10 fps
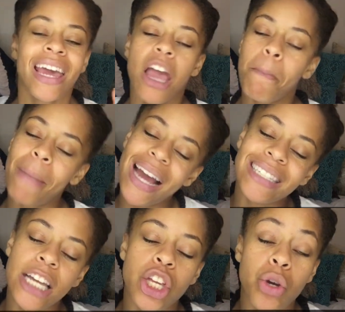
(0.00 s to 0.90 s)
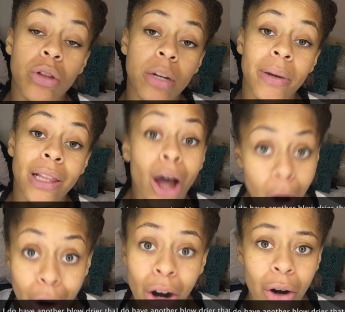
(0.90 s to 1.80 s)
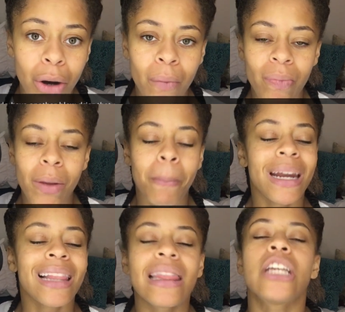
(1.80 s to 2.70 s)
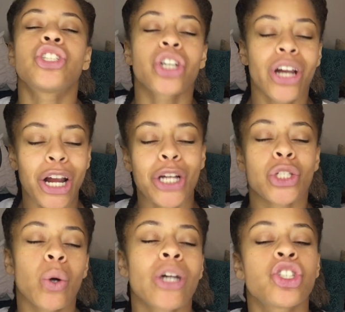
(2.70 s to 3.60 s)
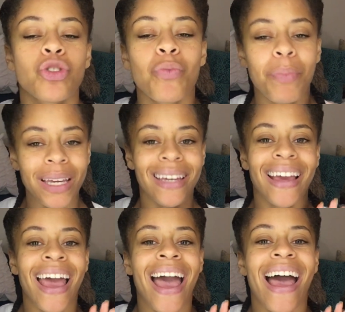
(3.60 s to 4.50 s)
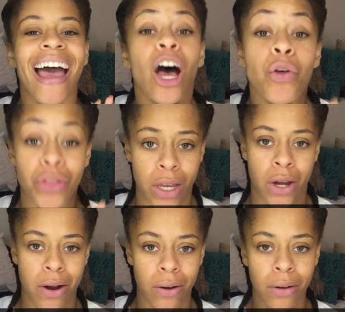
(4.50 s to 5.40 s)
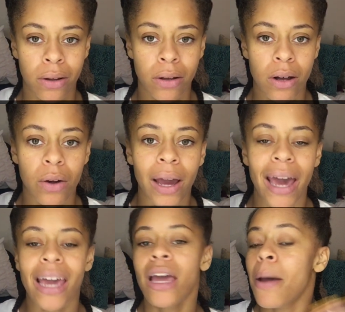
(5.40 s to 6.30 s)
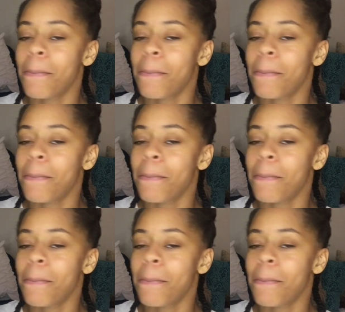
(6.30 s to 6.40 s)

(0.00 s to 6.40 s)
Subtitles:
It might take you a little bit longer, but at least your hair is going to be healthier, okay?